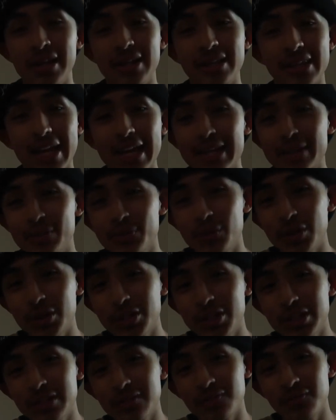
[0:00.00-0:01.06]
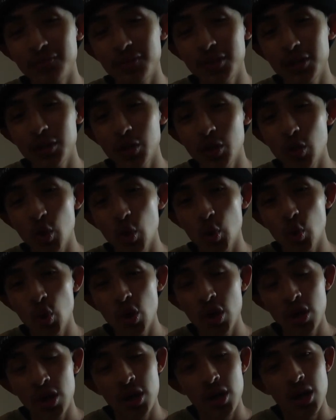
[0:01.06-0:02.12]
thanks for watching the
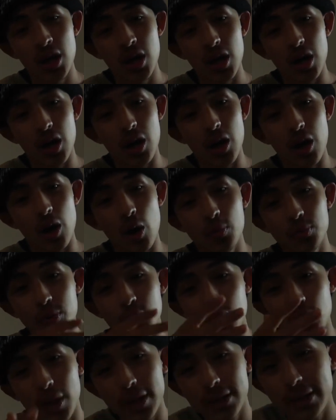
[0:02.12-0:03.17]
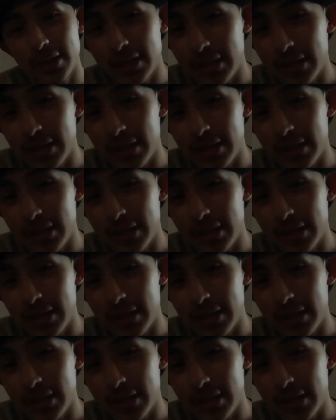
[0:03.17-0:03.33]
video. Hope you like